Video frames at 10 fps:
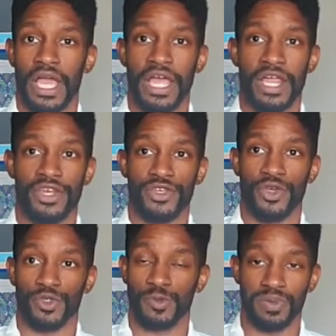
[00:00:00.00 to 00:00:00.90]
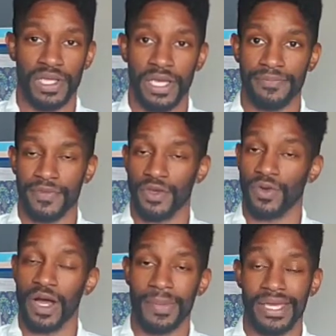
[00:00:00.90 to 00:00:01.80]
and you'll split and you'll
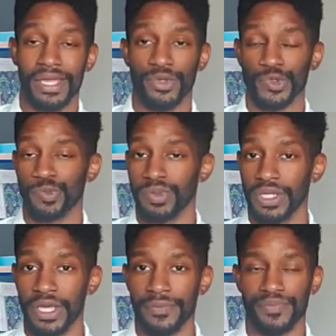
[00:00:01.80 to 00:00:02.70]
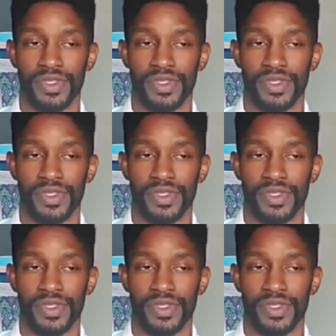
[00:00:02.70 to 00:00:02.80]
come again, you'll split.